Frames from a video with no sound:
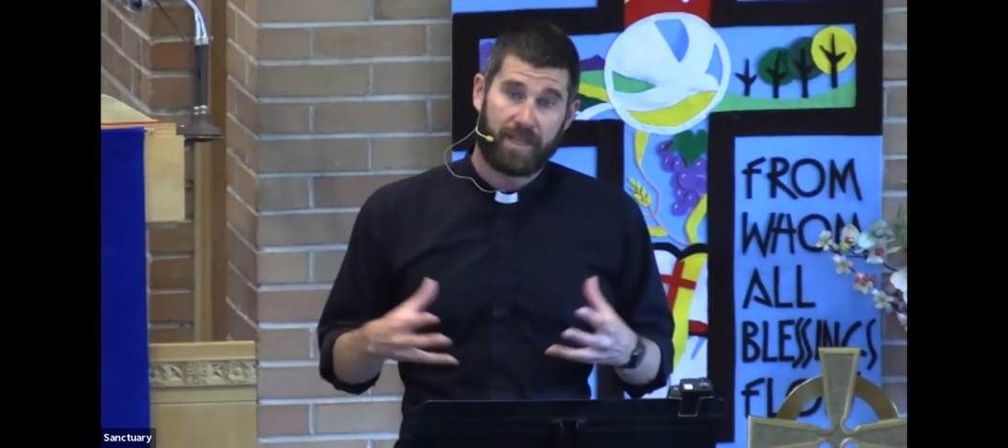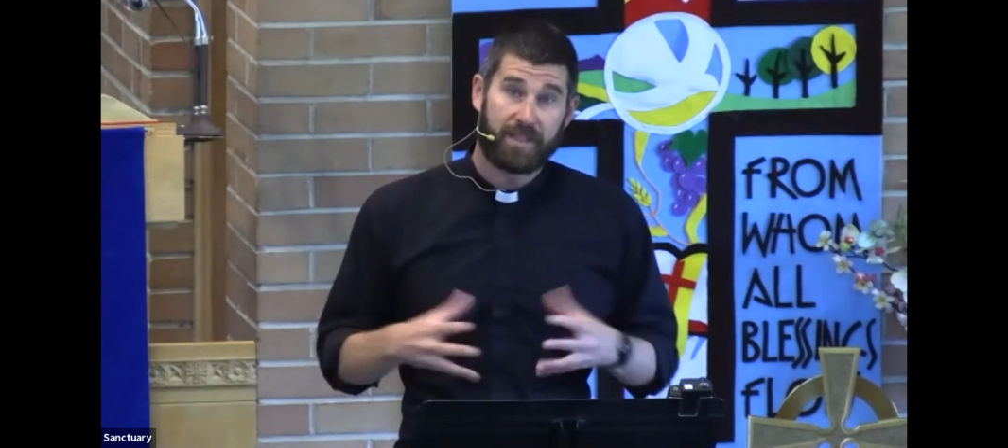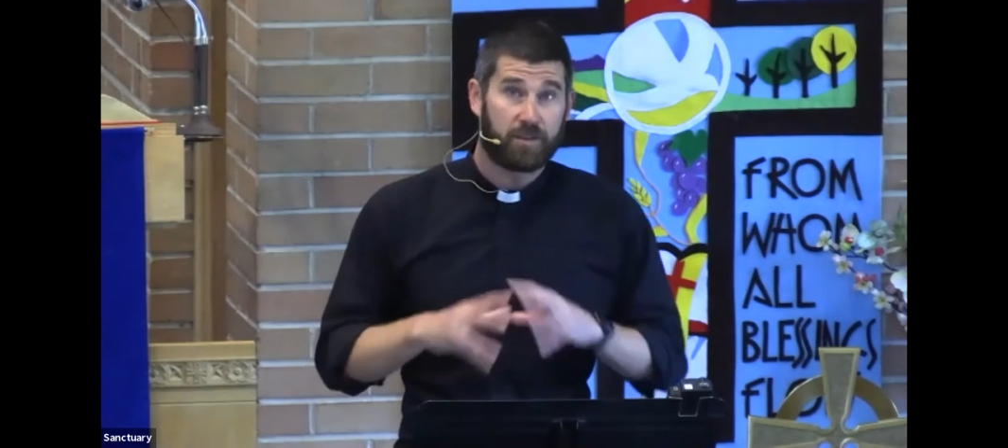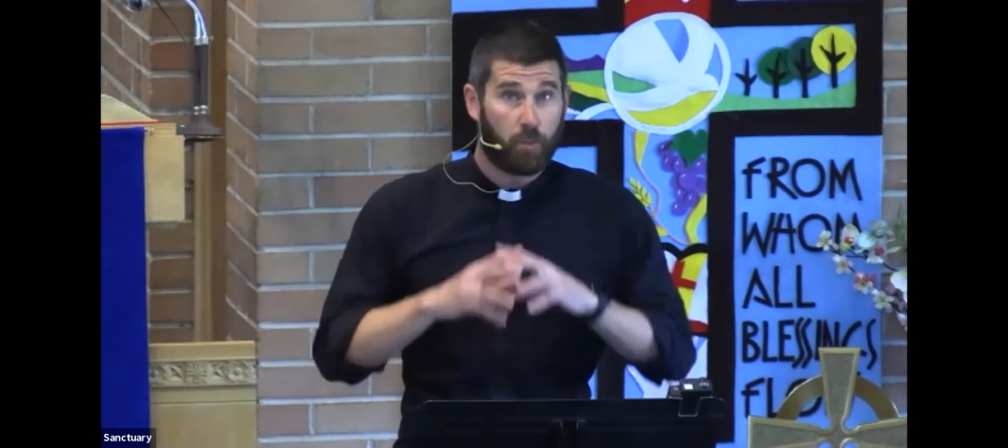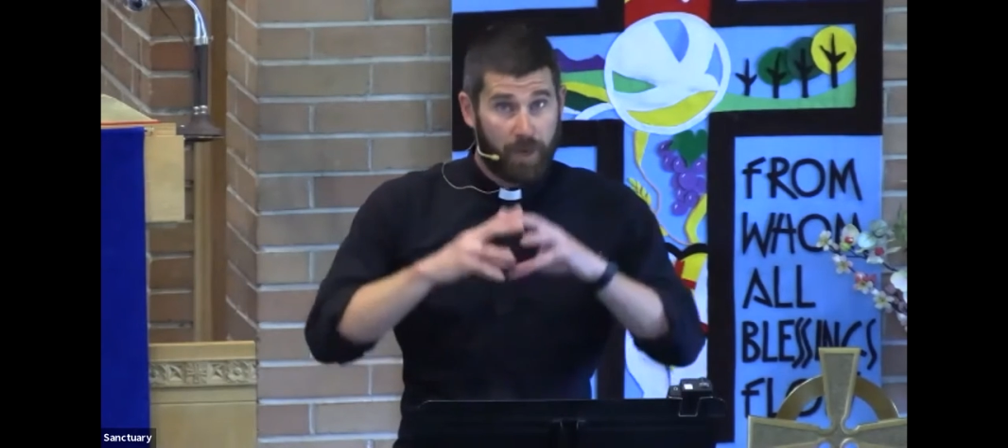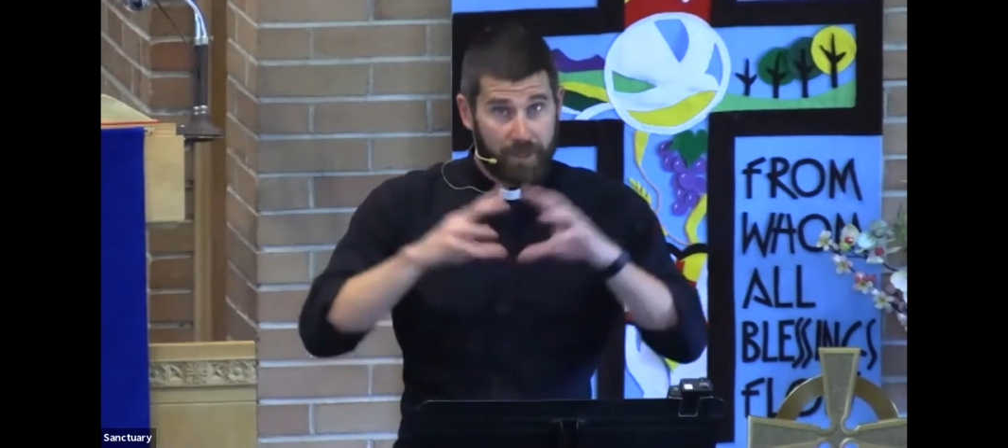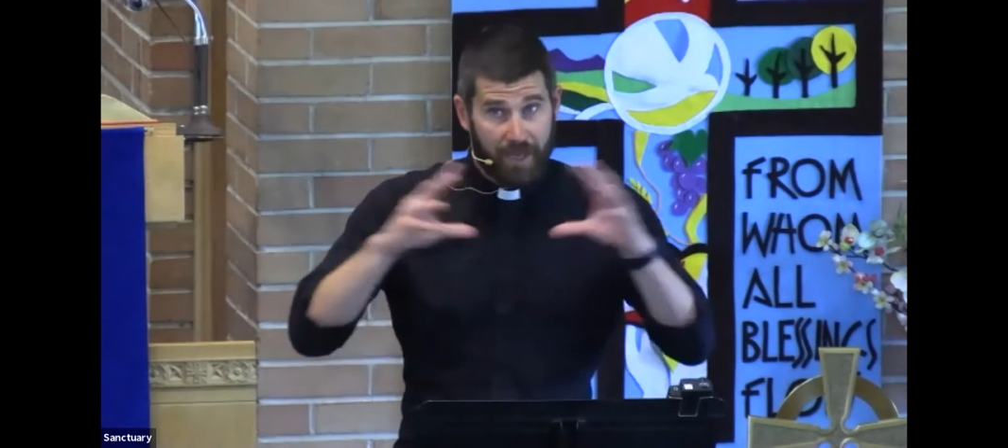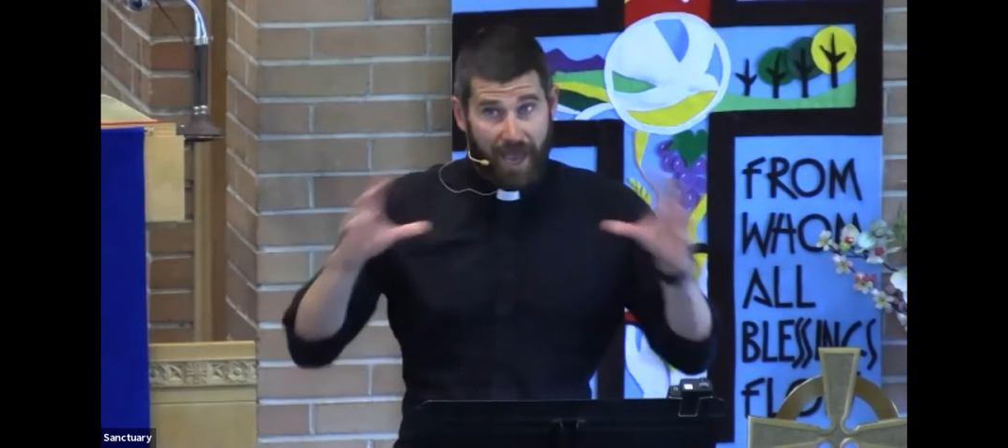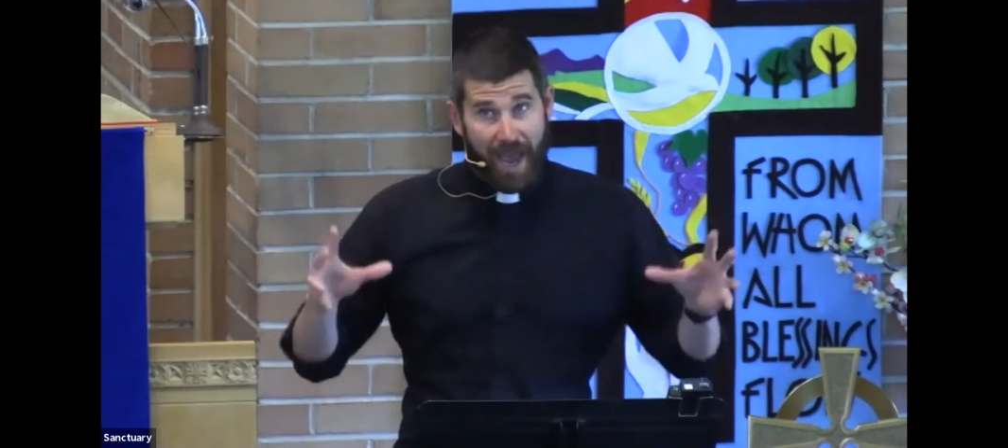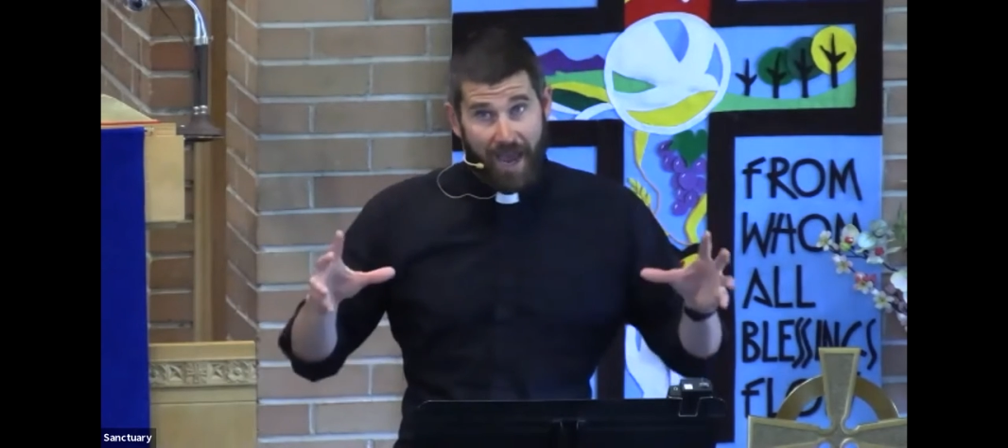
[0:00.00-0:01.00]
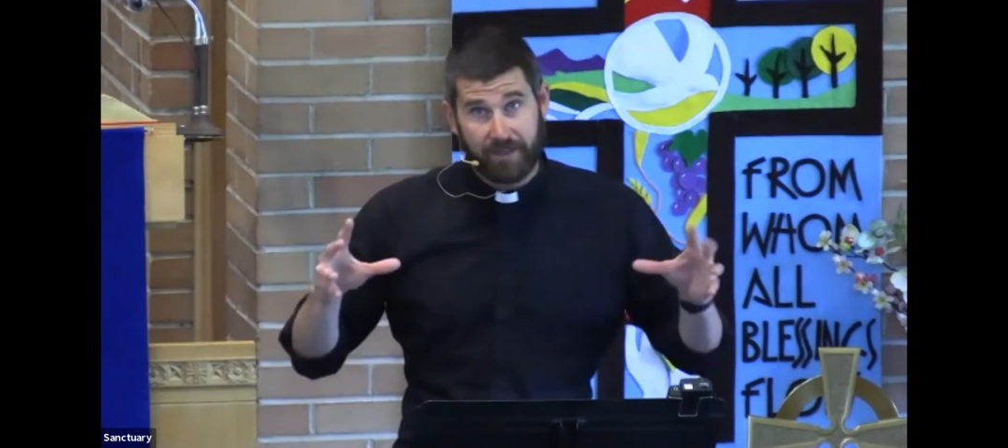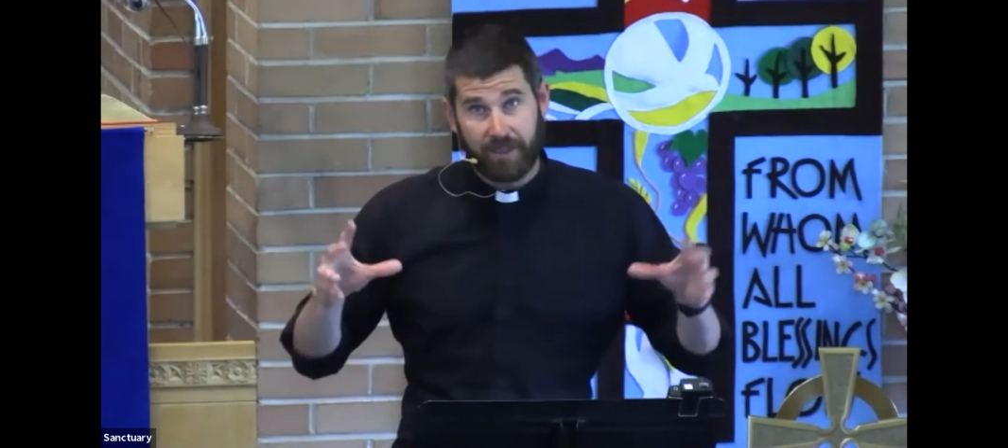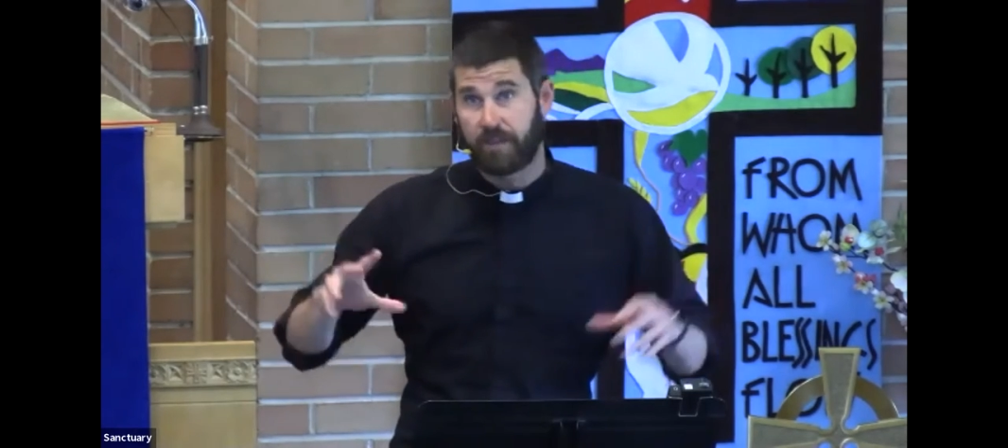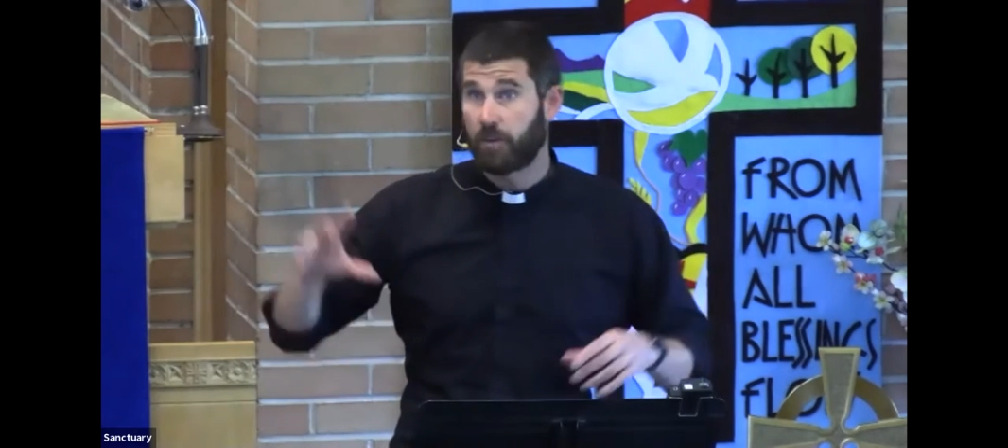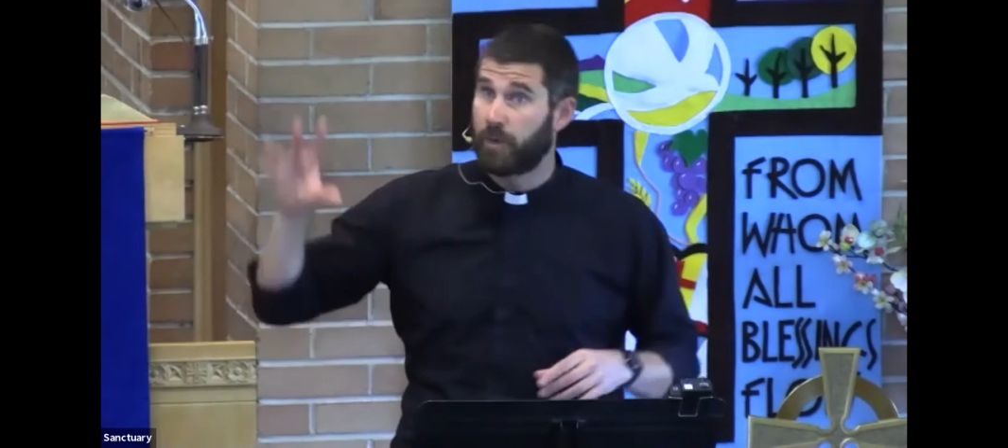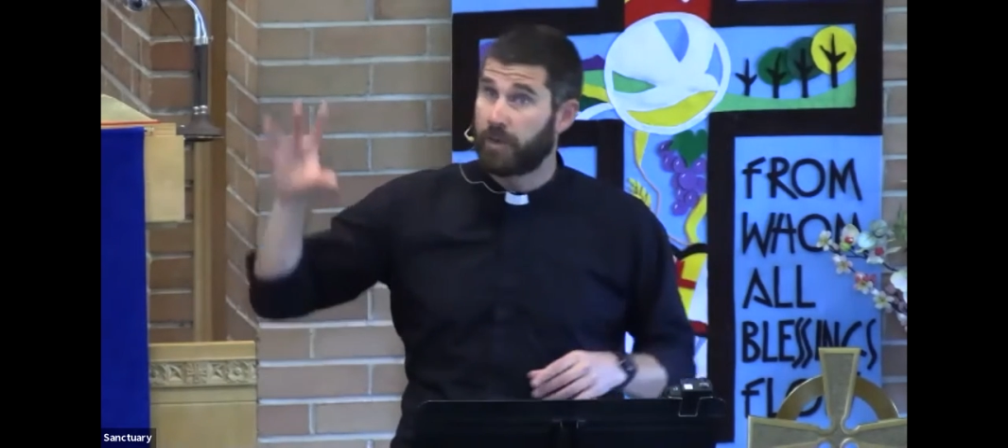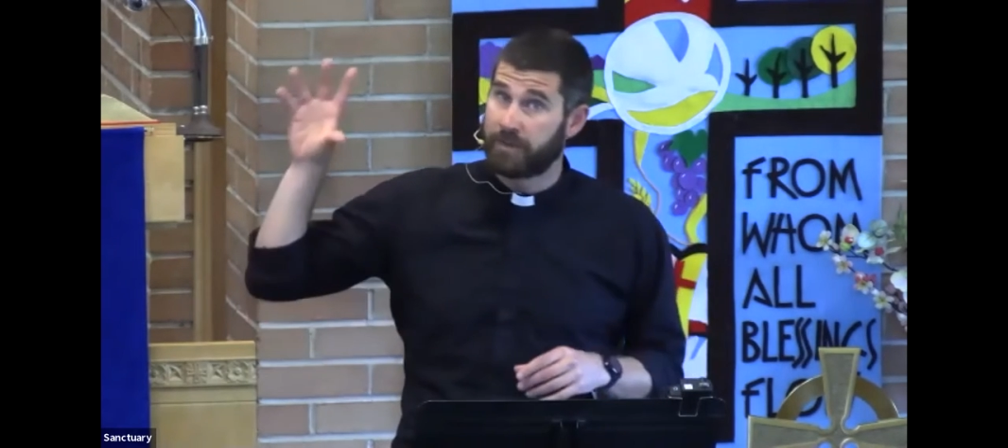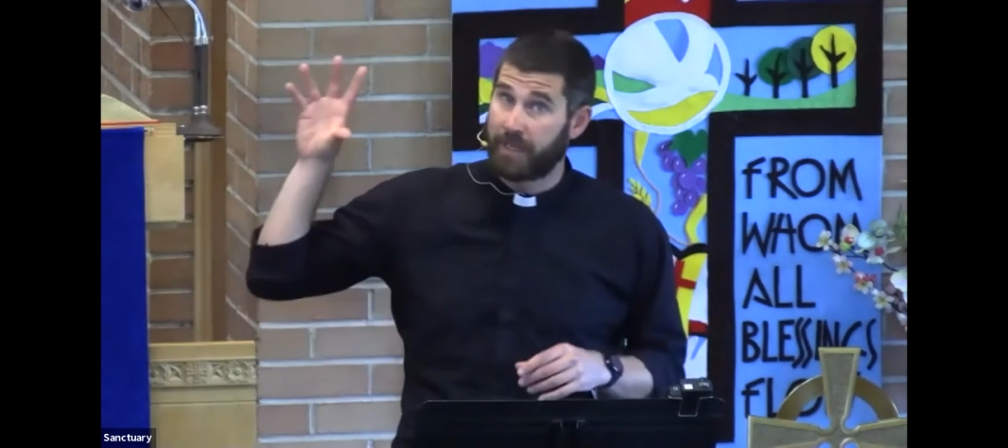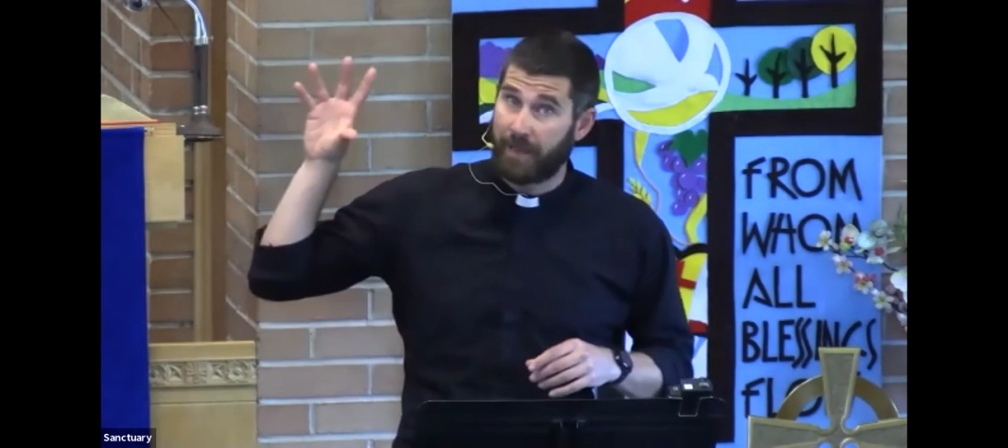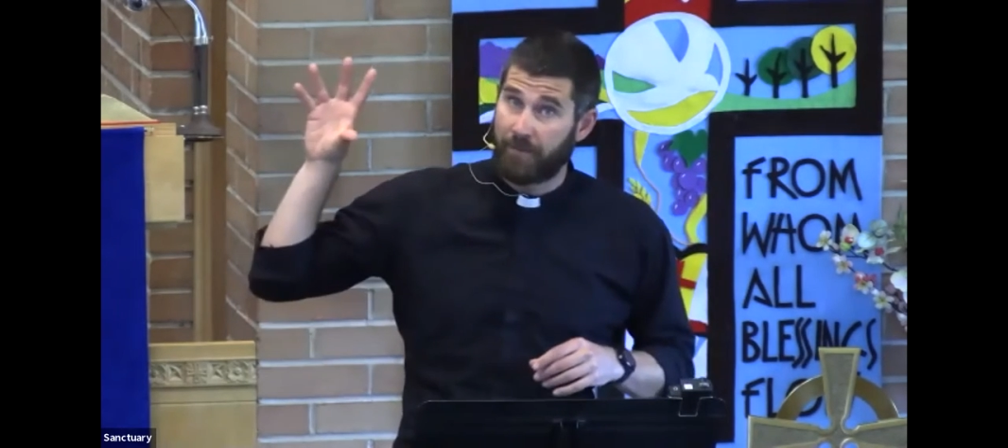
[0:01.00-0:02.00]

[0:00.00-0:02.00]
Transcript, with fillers: And that the way they act and the way that they